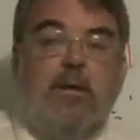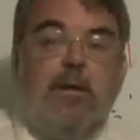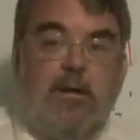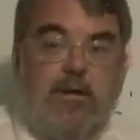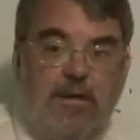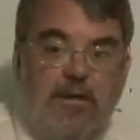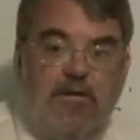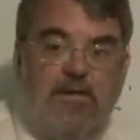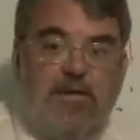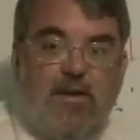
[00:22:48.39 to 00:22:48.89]

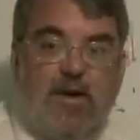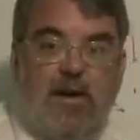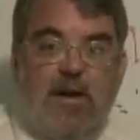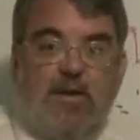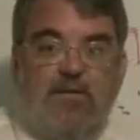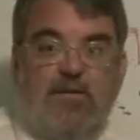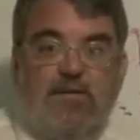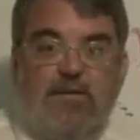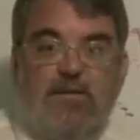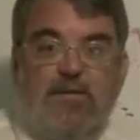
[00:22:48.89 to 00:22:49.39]
In this
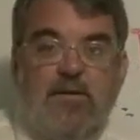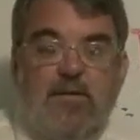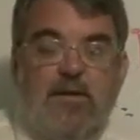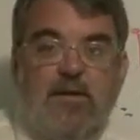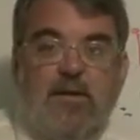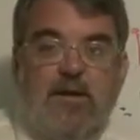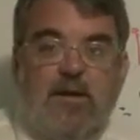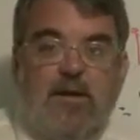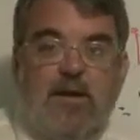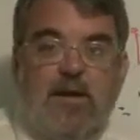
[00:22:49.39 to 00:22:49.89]
case,
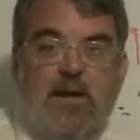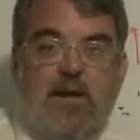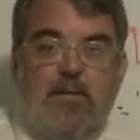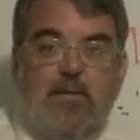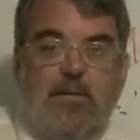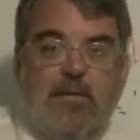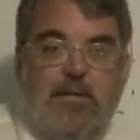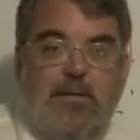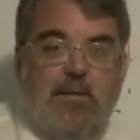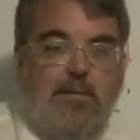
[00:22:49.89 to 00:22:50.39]
it
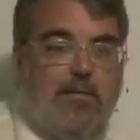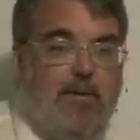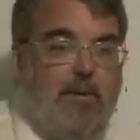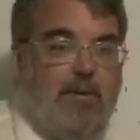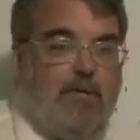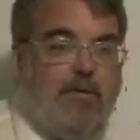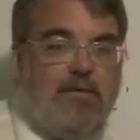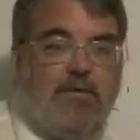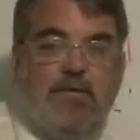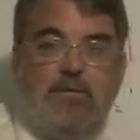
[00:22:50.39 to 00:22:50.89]
would be
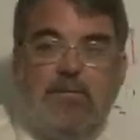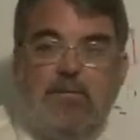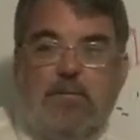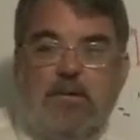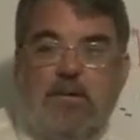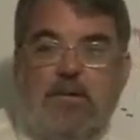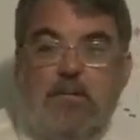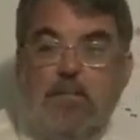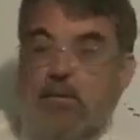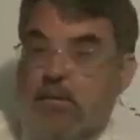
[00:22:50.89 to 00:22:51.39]
better to
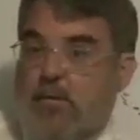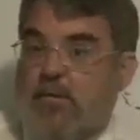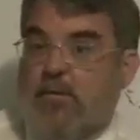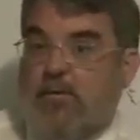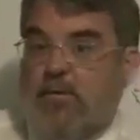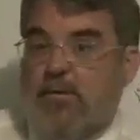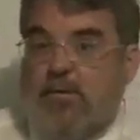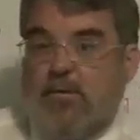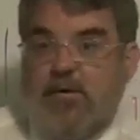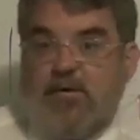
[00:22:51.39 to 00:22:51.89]
be below
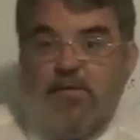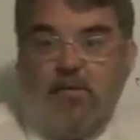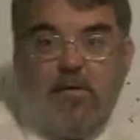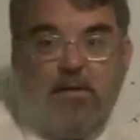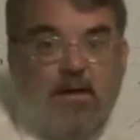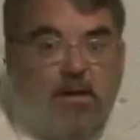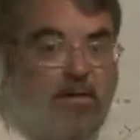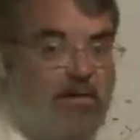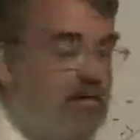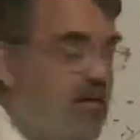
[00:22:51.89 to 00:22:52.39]
the regression
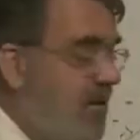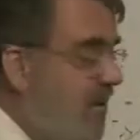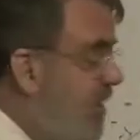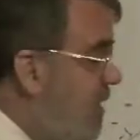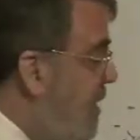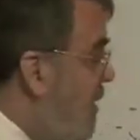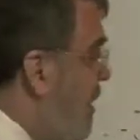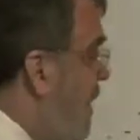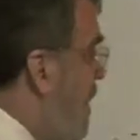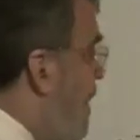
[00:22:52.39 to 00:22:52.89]
line
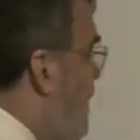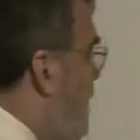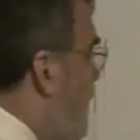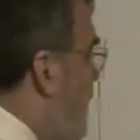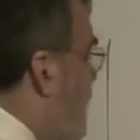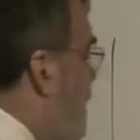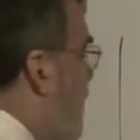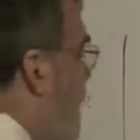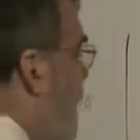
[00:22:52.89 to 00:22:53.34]
in this